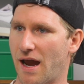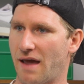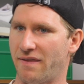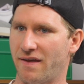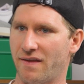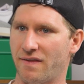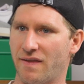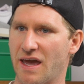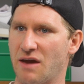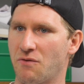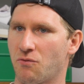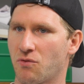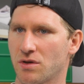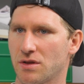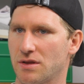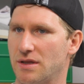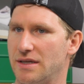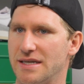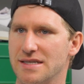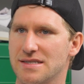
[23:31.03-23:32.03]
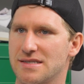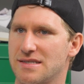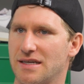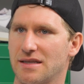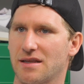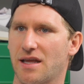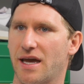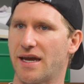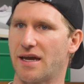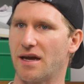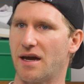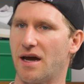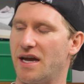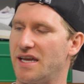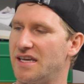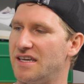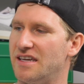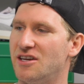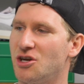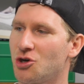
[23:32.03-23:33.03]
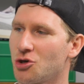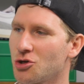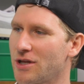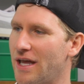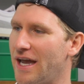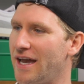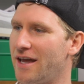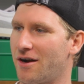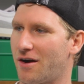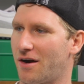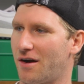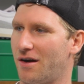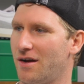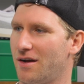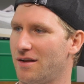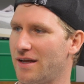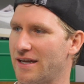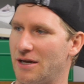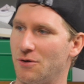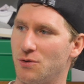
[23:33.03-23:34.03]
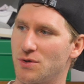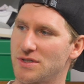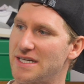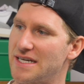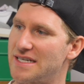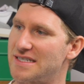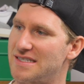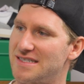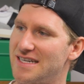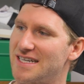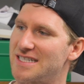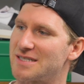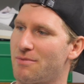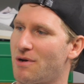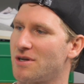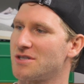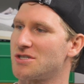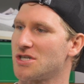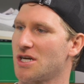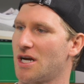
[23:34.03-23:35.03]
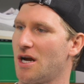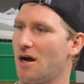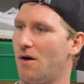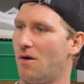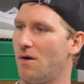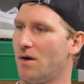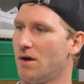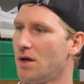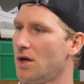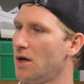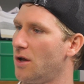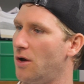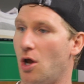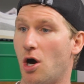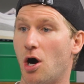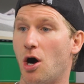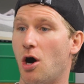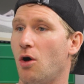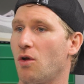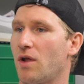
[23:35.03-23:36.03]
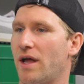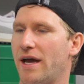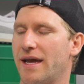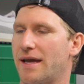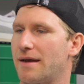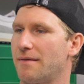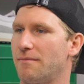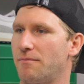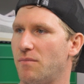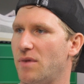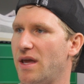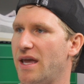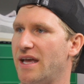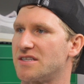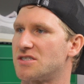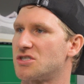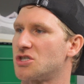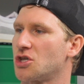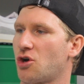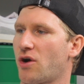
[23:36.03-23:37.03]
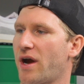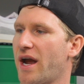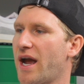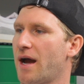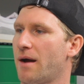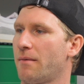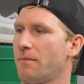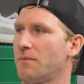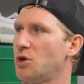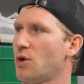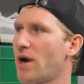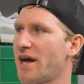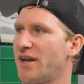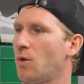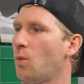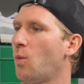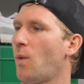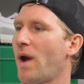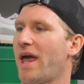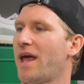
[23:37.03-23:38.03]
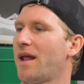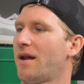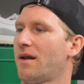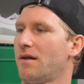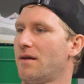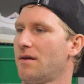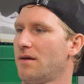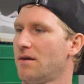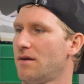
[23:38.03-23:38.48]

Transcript: And then they released it like a year later. Like it was like 6 months ago. No, like Instagram, you had to win